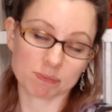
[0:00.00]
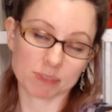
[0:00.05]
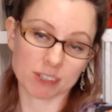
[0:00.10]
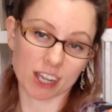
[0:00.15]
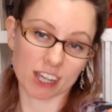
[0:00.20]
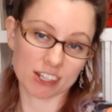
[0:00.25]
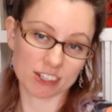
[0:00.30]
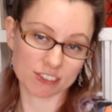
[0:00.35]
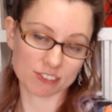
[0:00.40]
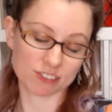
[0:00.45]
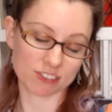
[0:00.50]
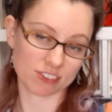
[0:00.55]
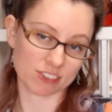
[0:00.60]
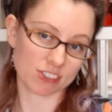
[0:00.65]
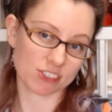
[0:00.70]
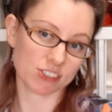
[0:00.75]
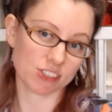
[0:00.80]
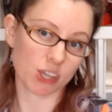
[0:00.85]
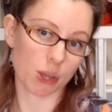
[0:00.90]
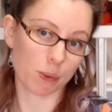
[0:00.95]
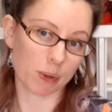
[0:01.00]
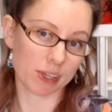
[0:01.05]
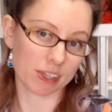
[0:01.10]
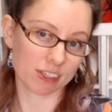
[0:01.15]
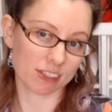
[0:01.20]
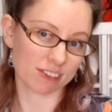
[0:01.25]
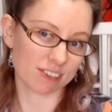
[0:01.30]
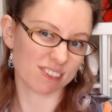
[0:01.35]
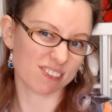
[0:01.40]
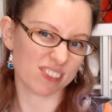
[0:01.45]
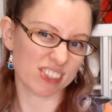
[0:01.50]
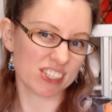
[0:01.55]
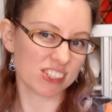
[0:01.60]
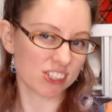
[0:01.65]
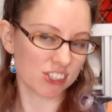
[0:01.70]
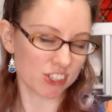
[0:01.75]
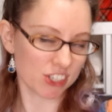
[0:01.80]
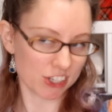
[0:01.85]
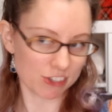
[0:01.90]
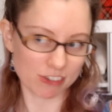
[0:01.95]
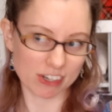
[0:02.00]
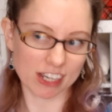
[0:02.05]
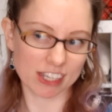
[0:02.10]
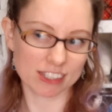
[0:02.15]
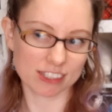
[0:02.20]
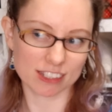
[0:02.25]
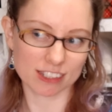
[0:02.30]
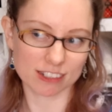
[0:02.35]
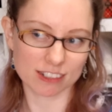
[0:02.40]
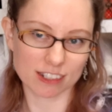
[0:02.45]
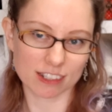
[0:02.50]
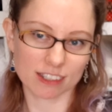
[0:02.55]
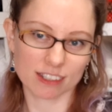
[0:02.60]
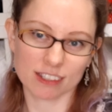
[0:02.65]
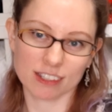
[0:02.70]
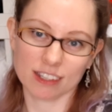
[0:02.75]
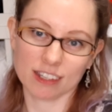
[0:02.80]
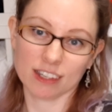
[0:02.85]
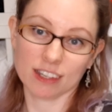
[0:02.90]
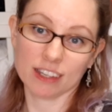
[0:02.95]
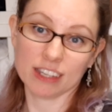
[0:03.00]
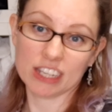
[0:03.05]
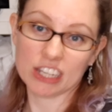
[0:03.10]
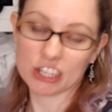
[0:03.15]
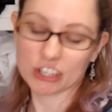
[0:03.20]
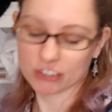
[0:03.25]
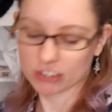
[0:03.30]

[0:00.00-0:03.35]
kind of sewing and vintagey related issue